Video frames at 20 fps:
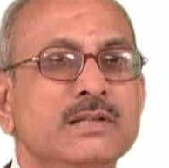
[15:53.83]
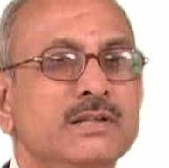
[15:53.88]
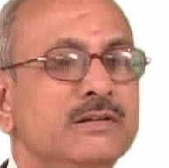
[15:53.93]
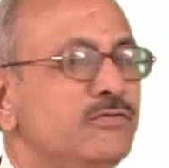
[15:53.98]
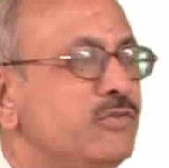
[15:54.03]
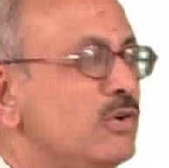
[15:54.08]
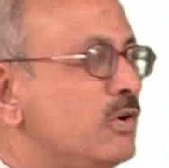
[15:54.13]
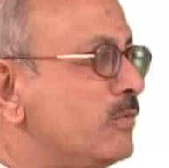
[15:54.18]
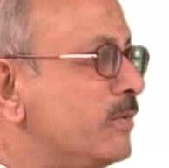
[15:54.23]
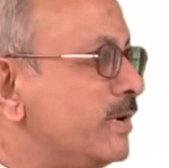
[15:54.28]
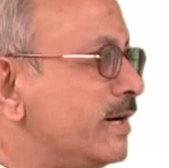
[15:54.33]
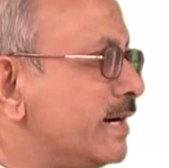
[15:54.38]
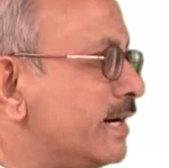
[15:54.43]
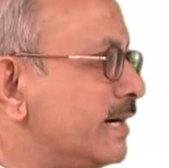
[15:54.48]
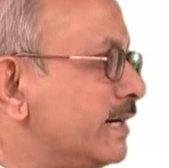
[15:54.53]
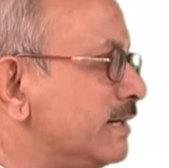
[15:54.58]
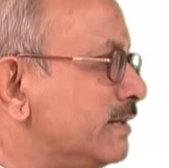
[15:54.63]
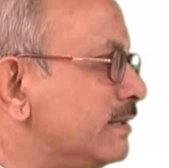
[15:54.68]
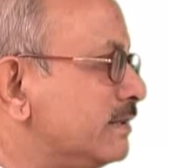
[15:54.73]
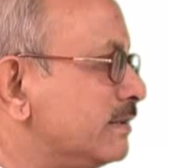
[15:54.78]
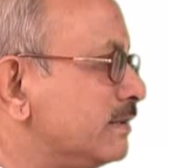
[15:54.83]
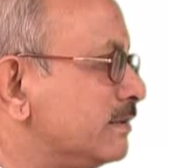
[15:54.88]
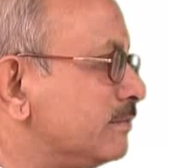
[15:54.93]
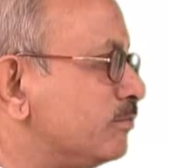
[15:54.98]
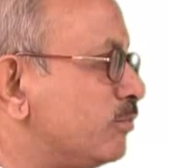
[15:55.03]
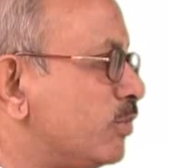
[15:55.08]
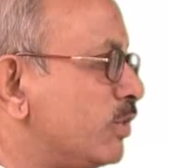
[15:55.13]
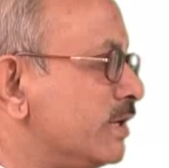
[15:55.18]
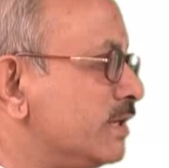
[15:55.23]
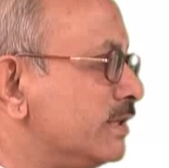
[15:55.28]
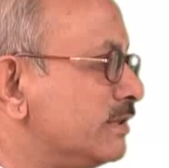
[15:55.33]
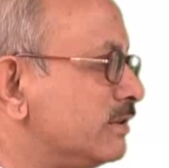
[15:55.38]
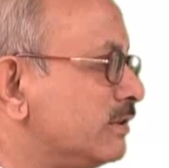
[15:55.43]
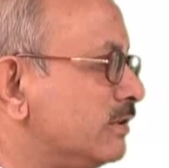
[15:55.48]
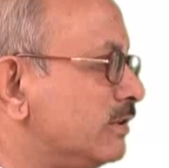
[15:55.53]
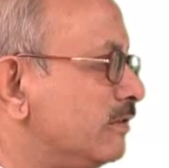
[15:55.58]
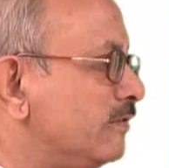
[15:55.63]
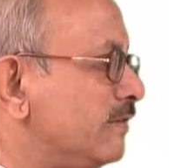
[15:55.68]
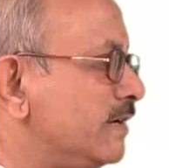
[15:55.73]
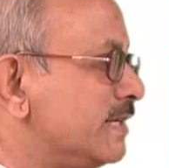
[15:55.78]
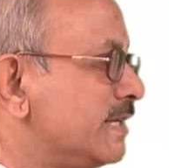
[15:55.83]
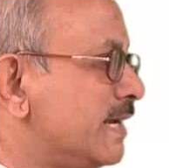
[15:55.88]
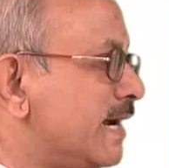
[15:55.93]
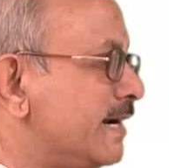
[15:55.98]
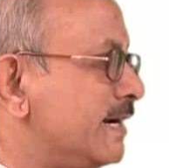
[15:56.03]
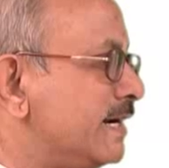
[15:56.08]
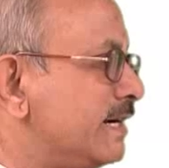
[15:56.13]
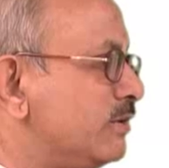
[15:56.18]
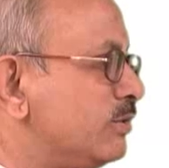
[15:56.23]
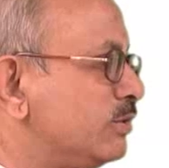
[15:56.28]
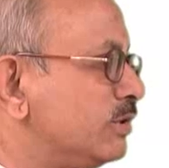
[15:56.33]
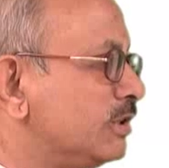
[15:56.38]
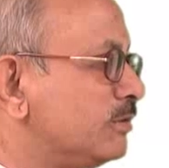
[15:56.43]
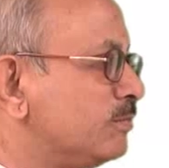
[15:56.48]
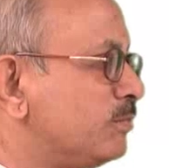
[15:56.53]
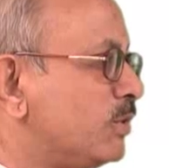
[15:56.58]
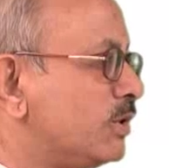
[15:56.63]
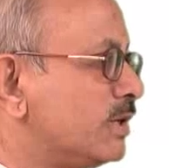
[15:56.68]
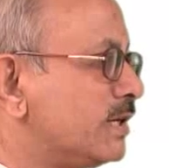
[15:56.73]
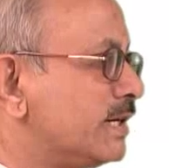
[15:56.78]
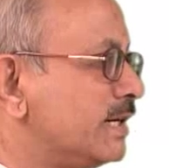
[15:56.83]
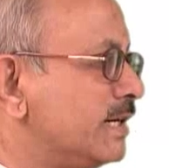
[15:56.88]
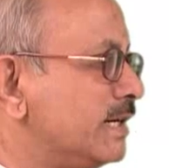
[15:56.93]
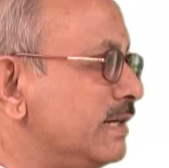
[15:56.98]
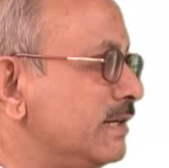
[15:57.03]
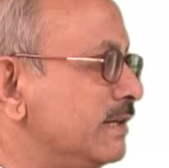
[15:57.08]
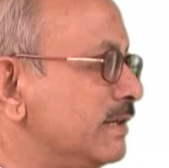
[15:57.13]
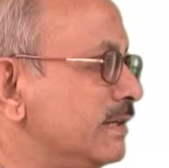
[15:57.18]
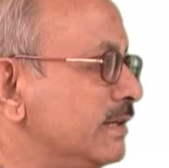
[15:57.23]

the forward rates points are always added to the spot rate,